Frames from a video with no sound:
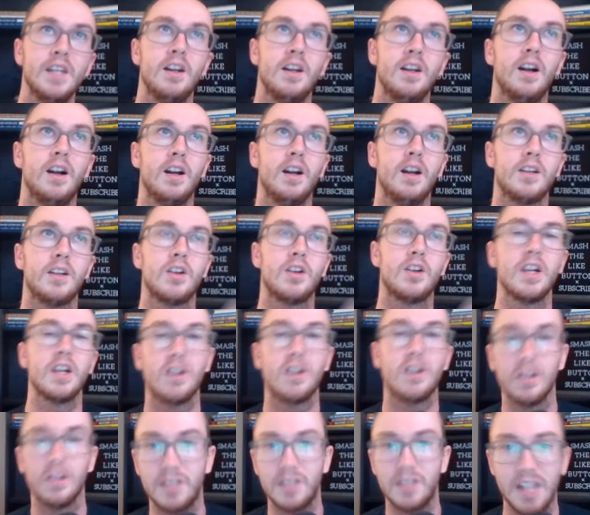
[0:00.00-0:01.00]
uh, credit
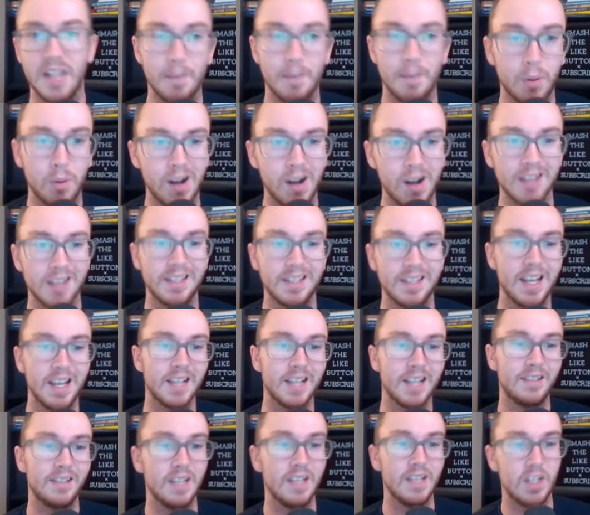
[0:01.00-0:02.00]
cards to get
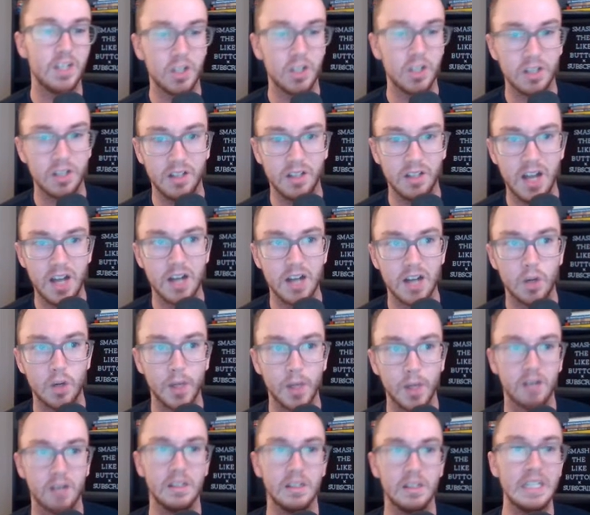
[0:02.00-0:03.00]
processed. It's just a lot
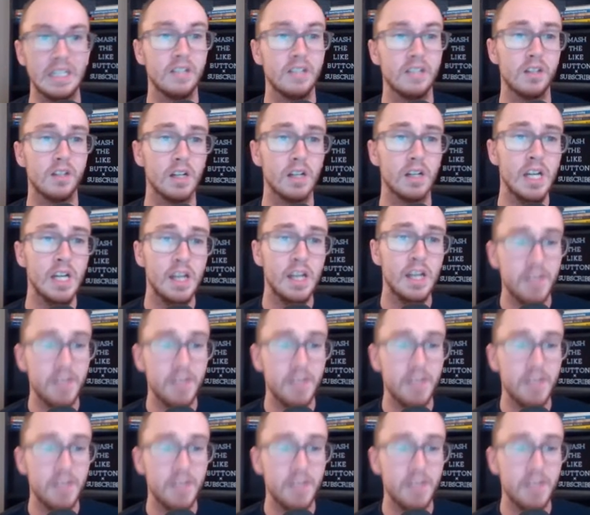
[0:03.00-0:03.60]
quicker and easier.